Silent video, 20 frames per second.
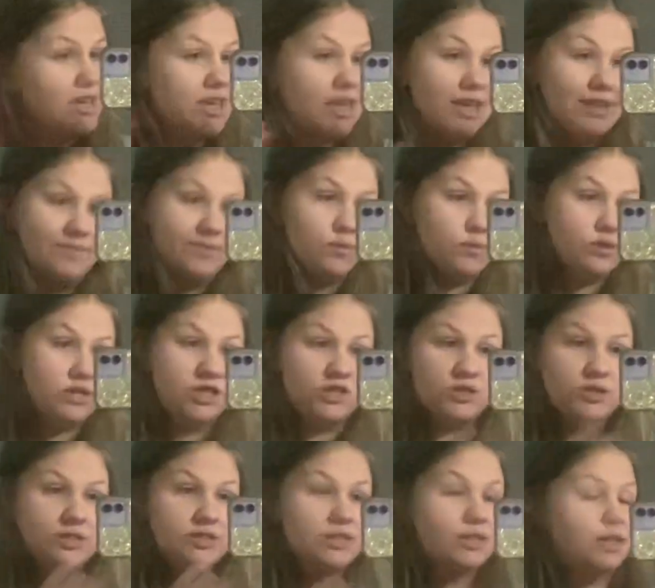even when it
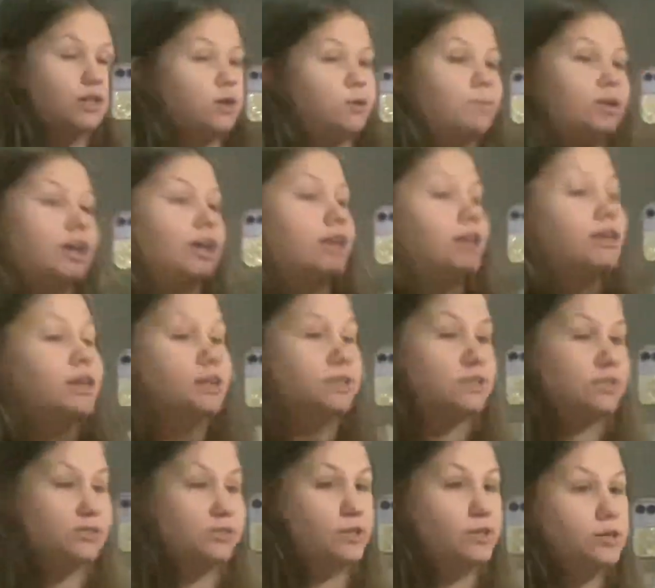shrinks a little bit, it is
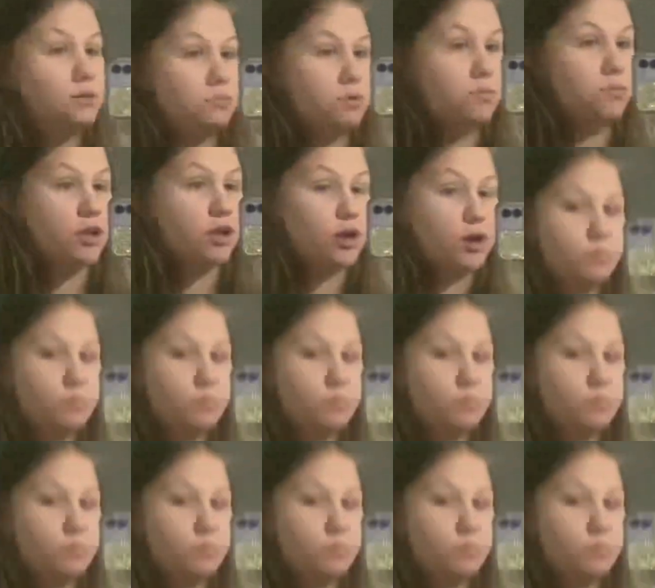still gonna be big on